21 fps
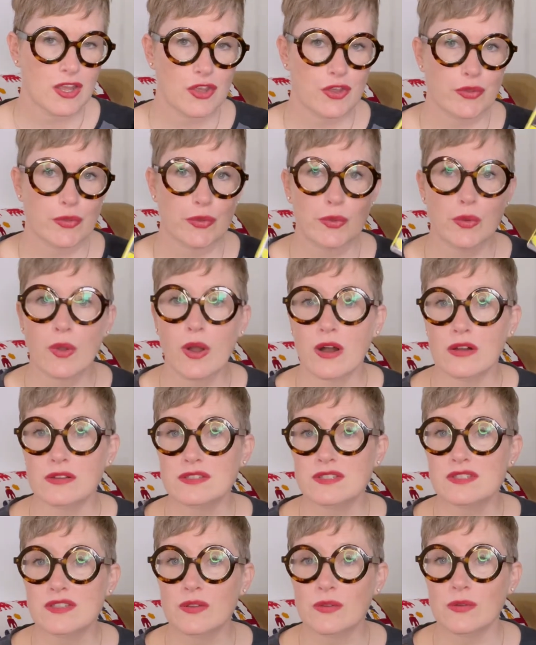who
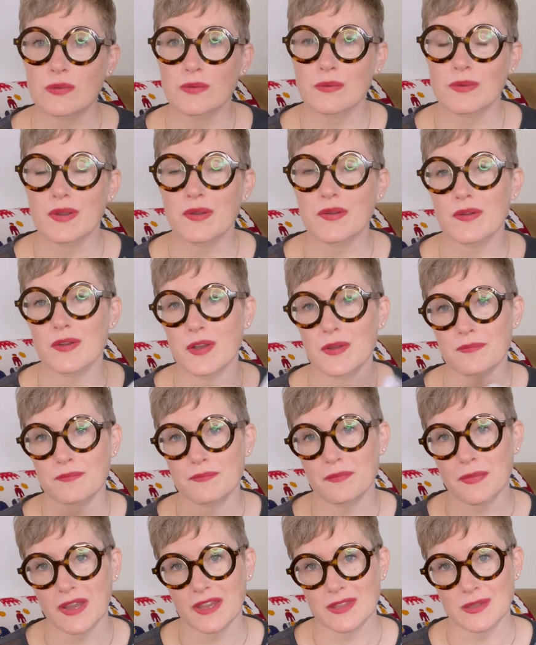also,
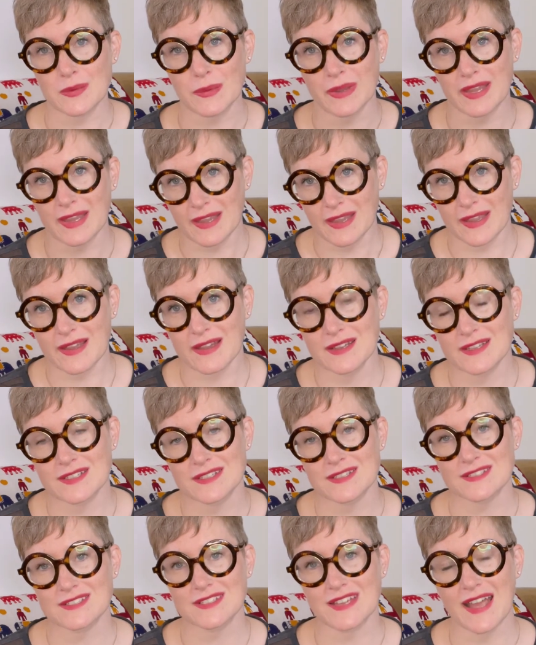by the way,
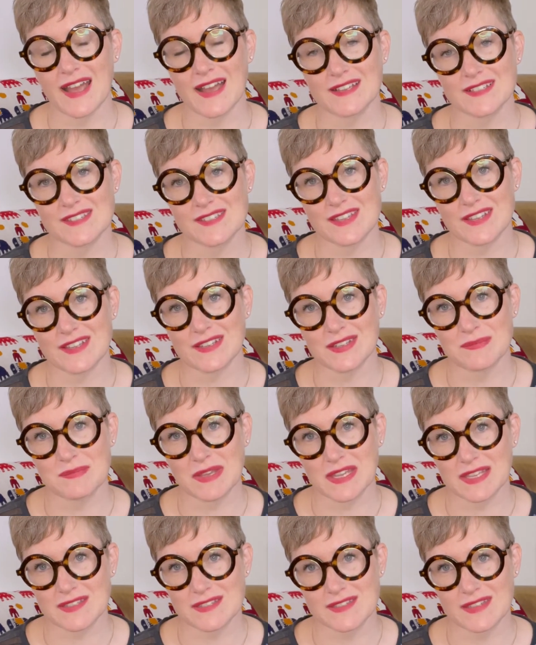has an
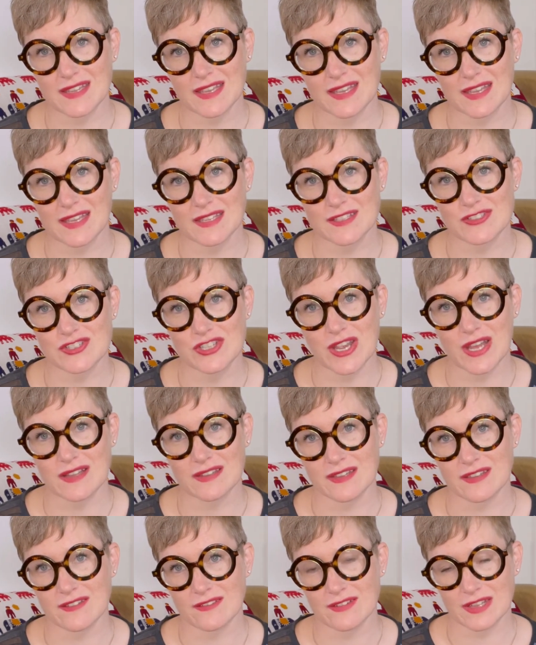amazing
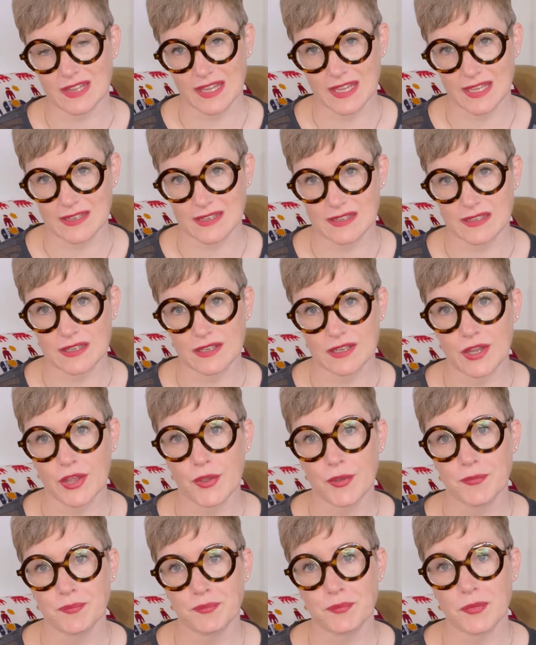Gialli-related
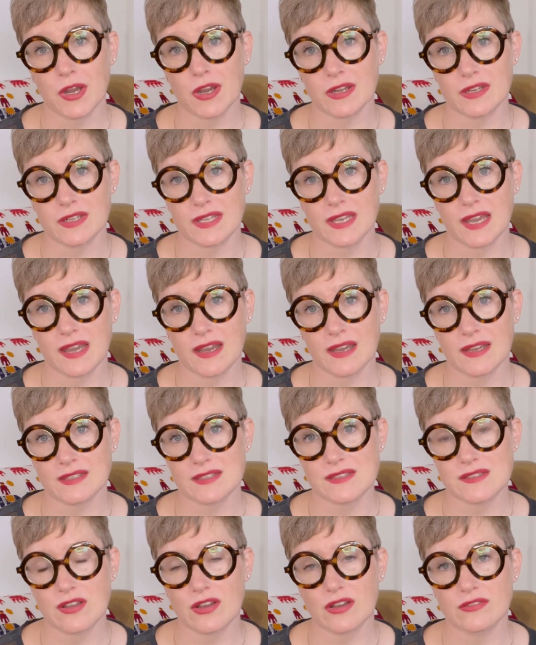
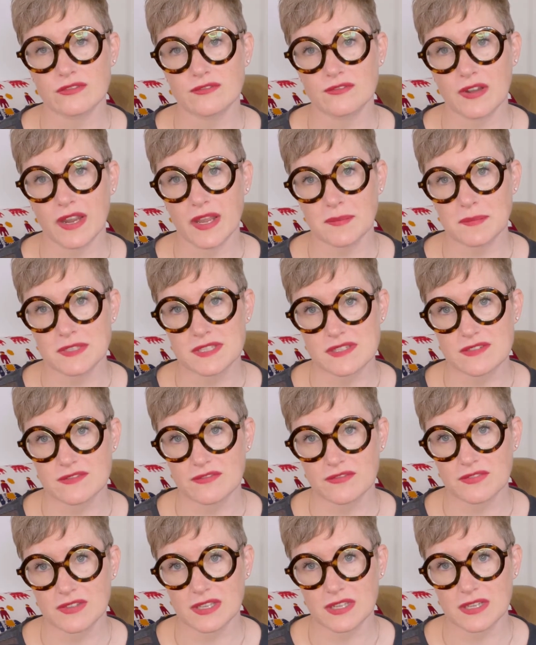podcast called Fragments of
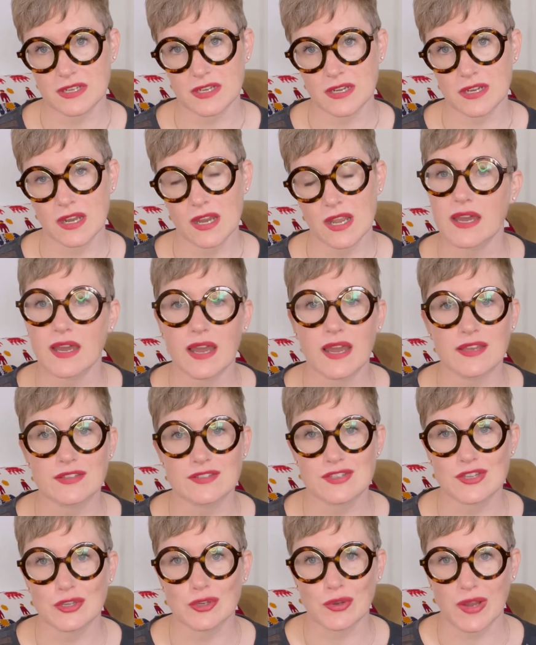Fear. It's
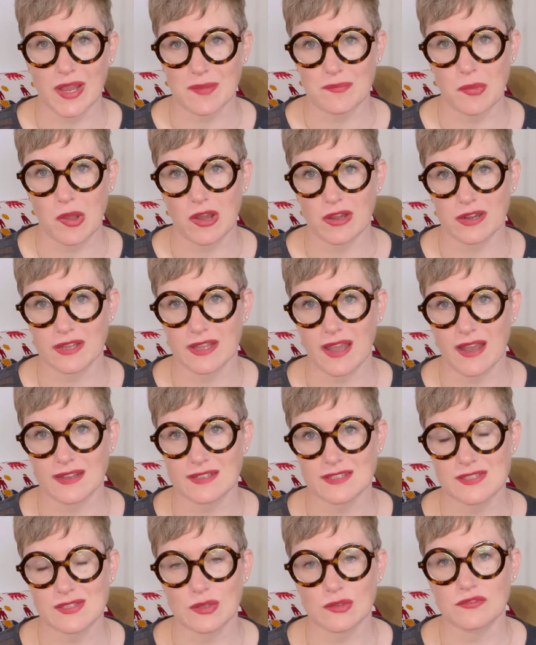a great podcast.
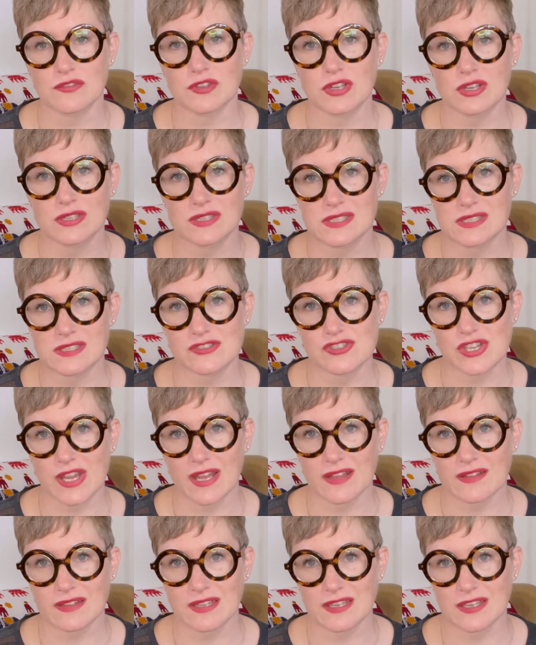So if you're into
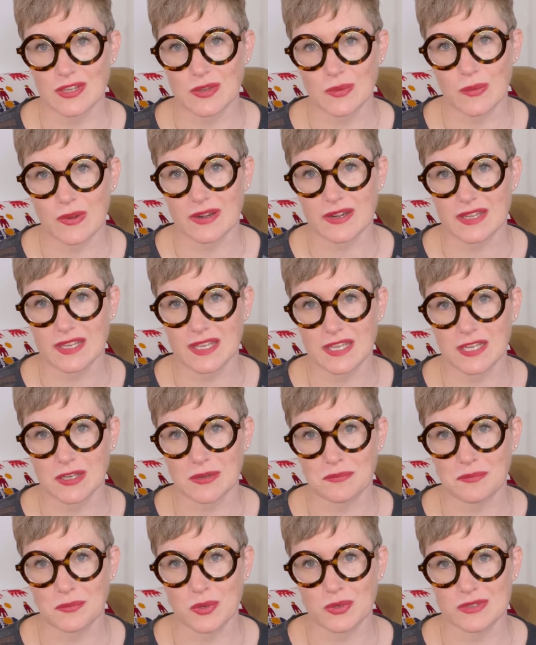Gialli and you want to hear
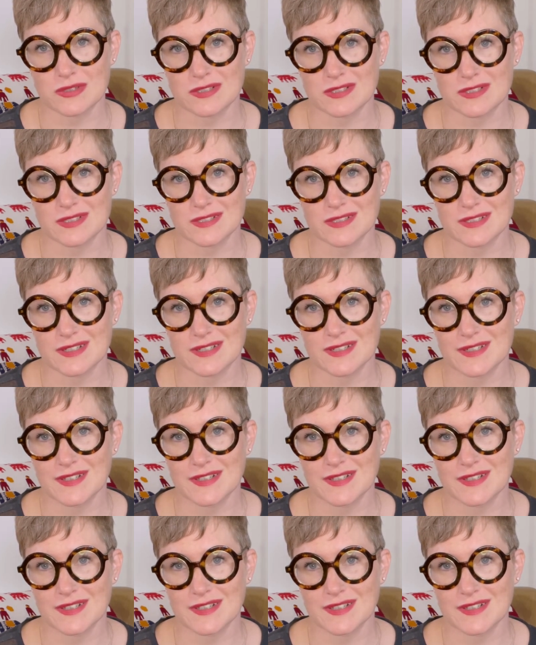more